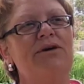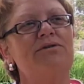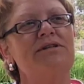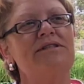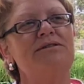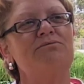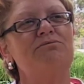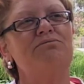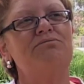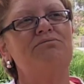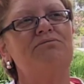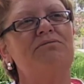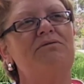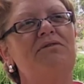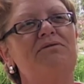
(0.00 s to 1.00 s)
was
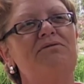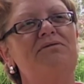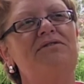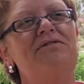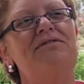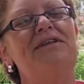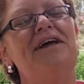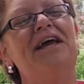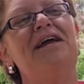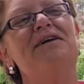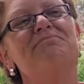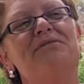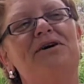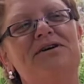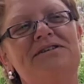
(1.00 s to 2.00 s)
the
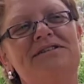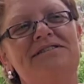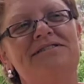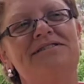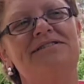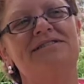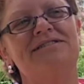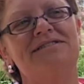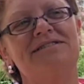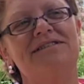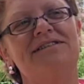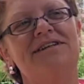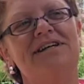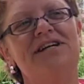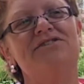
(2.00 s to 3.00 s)
most
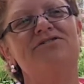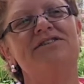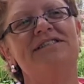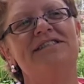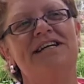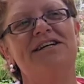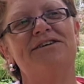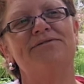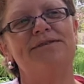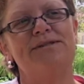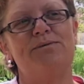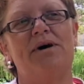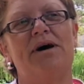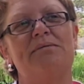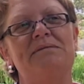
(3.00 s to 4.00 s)
interesting of
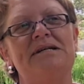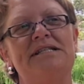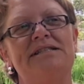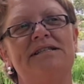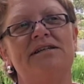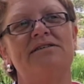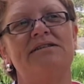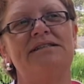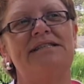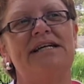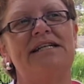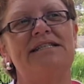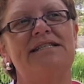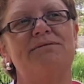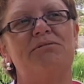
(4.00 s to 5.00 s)
swamis that got
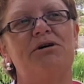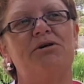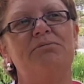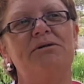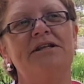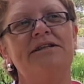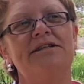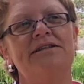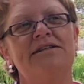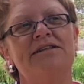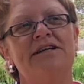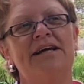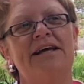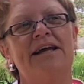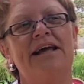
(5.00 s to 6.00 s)
sent to Melbourne.
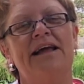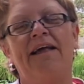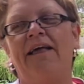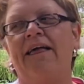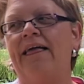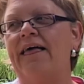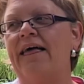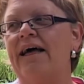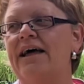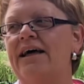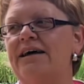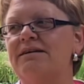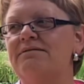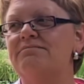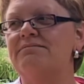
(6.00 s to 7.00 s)

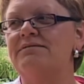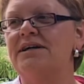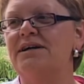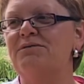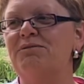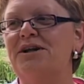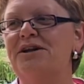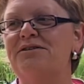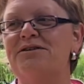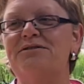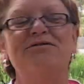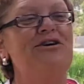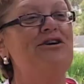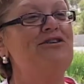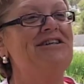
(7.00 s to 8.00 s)
And one of the
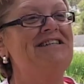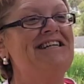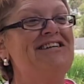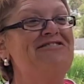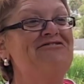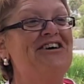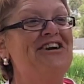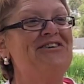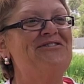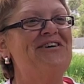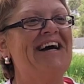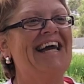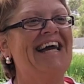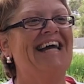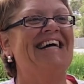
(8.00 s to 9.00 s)
few that didn't run
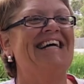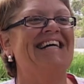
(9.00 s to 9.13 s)
away